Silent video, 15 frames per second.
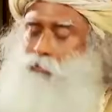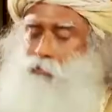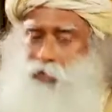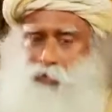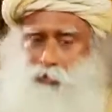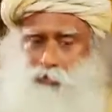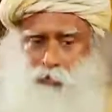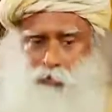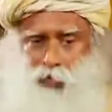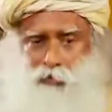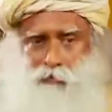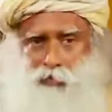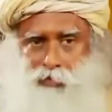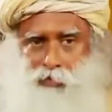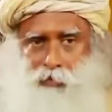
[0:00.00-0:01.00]
Very I
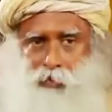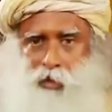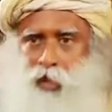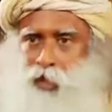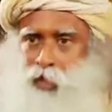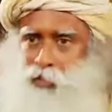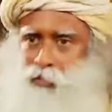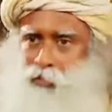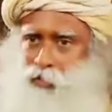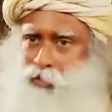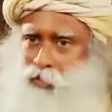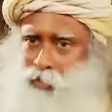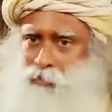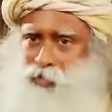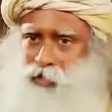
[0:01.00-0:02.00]
was surprised that
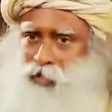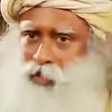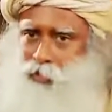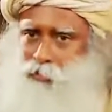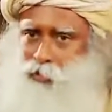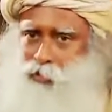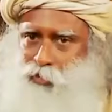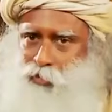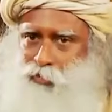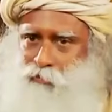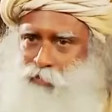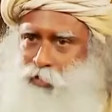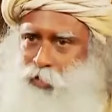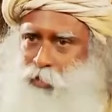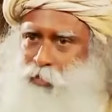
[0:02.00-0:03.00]
somebody has been doing
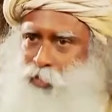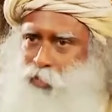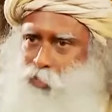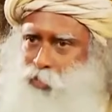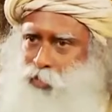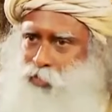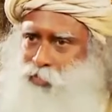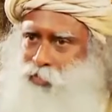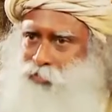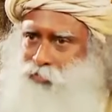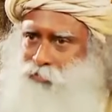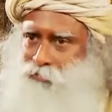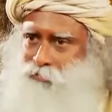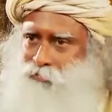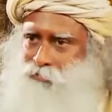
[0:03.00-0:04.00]
phenomenal work.
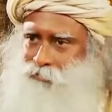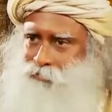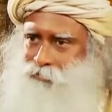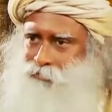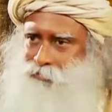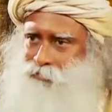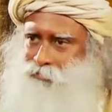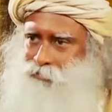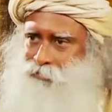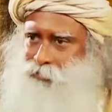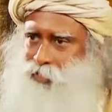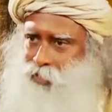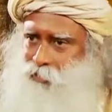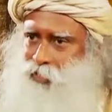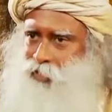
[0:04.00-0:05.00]

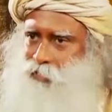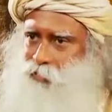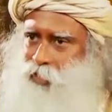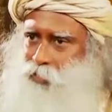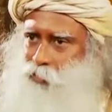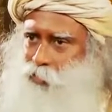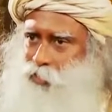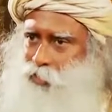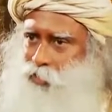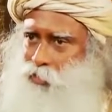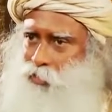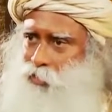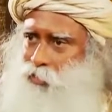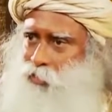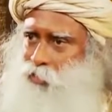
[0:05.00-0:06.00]
They've done great
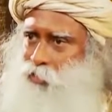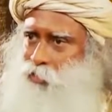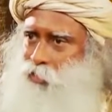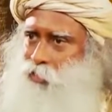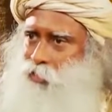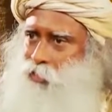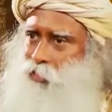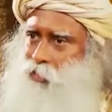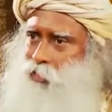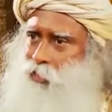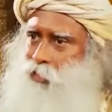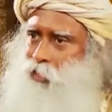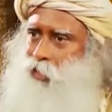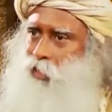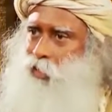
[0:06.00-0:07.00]
work.
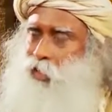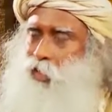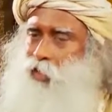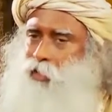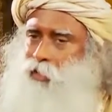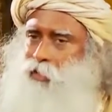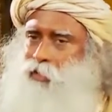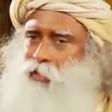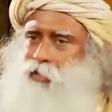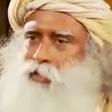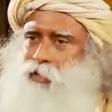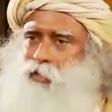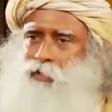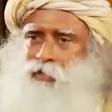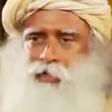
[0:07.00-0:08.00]
And
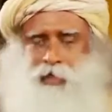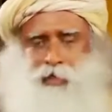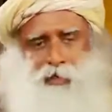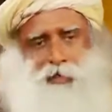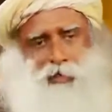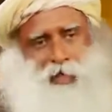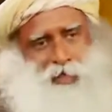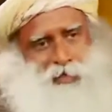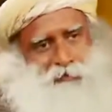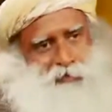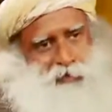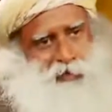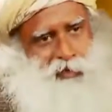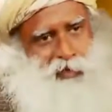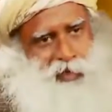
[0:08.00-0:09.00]
then I,
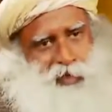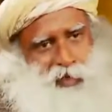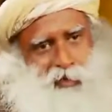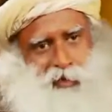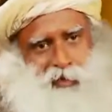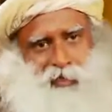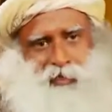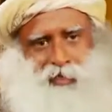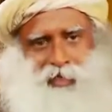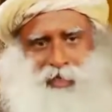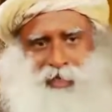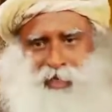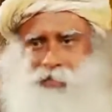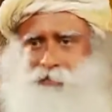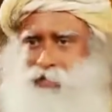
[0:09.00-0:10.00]
after looking at all this,
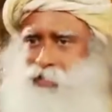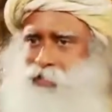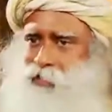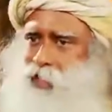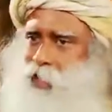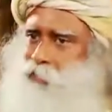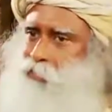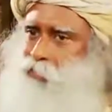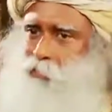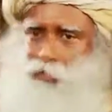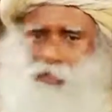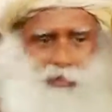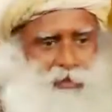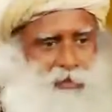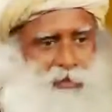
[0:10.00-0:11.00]
again I went and sat with the
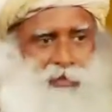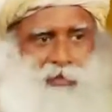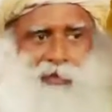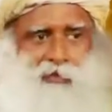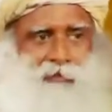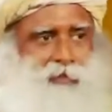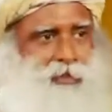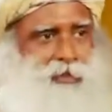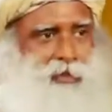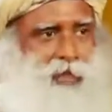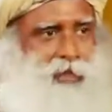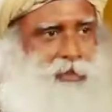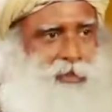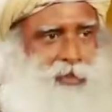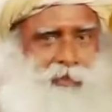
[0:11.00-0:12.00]
minister, this is
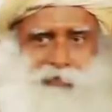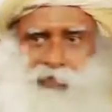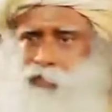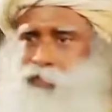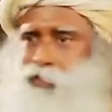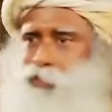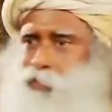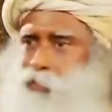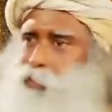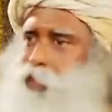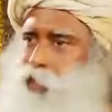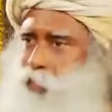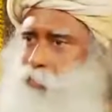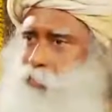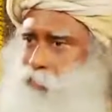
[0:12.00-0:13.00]
fantastic, when is this going to
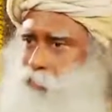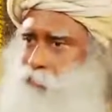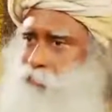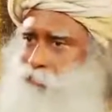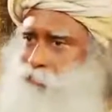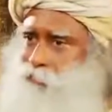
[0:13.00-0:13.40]
happen?